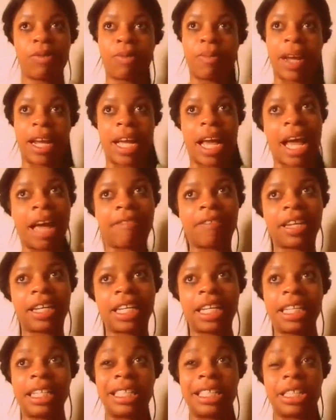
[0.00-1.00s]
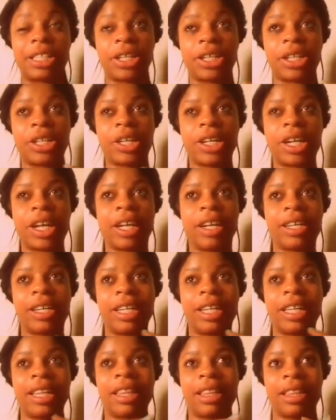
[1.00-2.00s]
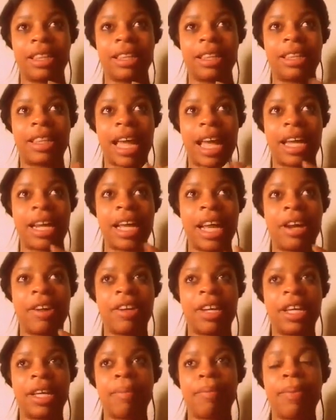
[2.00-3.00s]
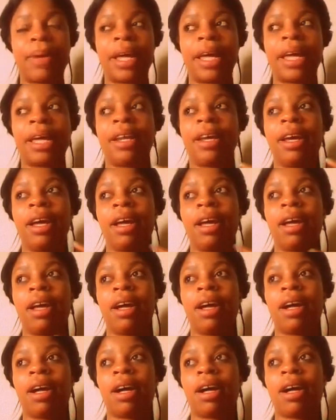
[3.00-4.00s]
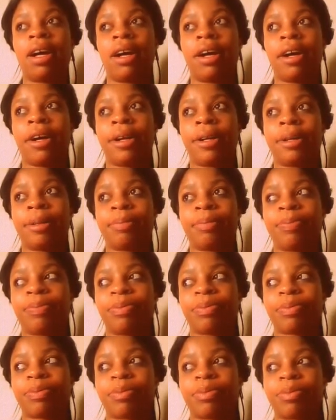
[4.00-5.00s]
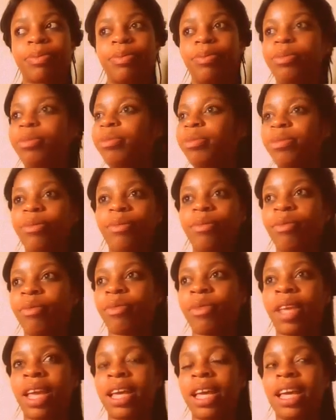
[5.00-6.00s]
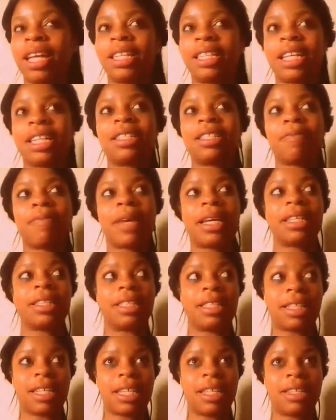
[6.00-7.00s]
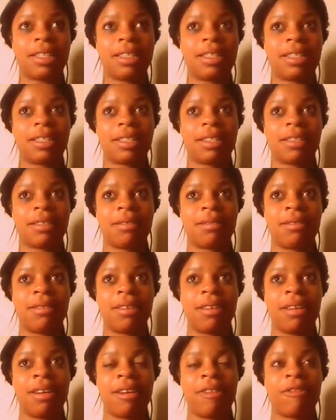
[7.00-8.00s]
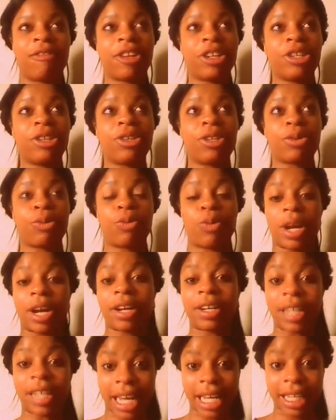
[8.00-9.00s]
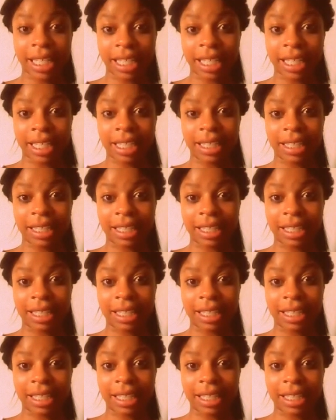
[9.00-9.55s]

We might have it easier in that area, but um, it doesn't make sense for you to wear Nikes